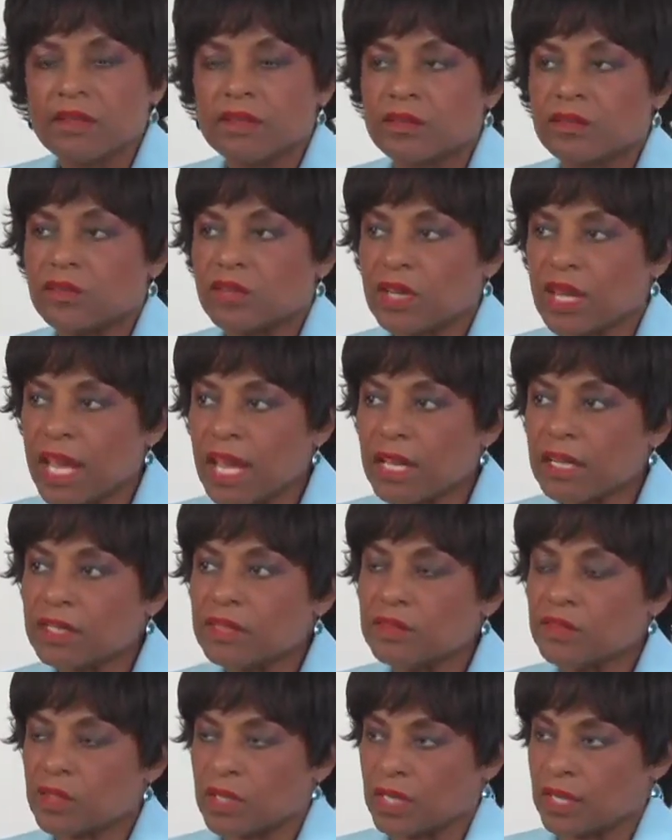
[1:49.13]
The
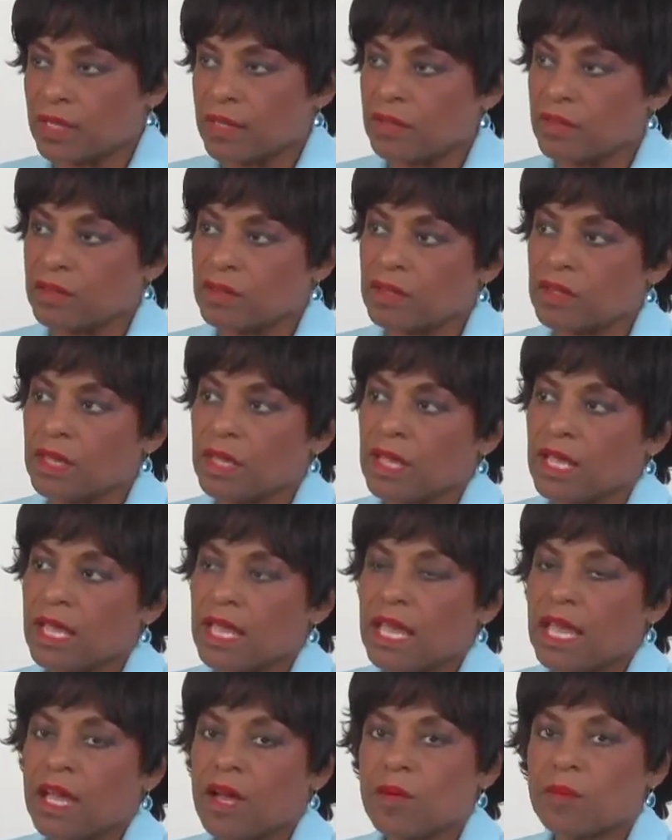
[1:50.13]
challenge is
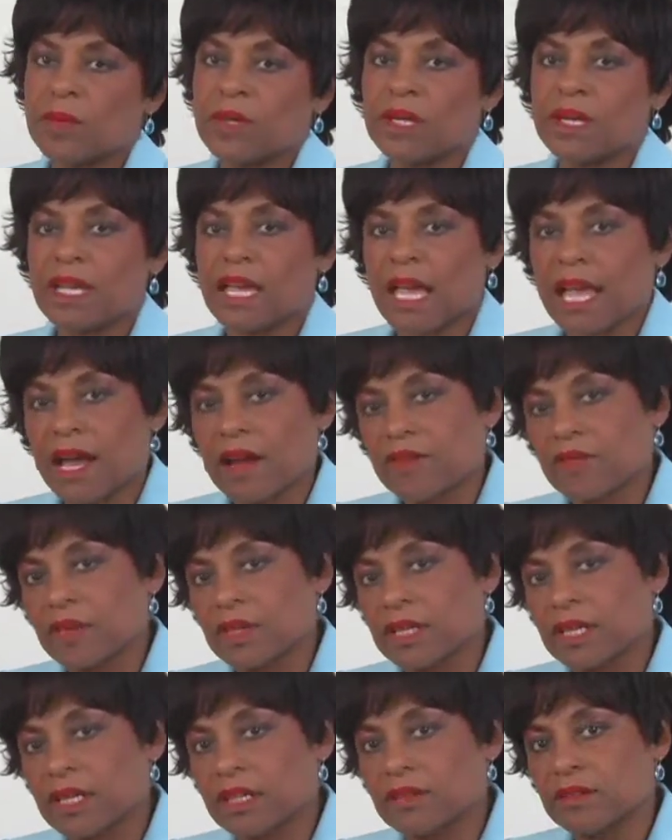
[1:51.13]
helping
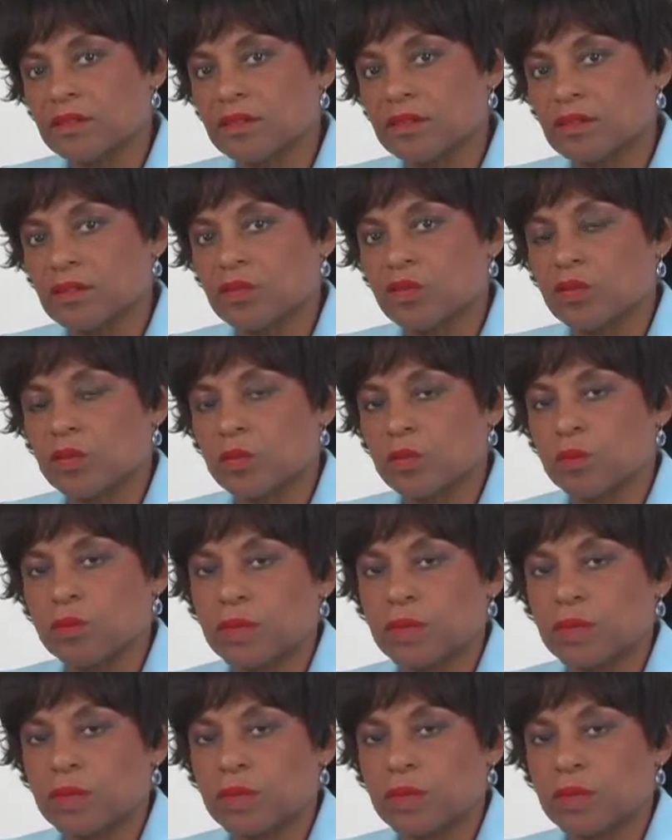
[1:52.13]
Africans to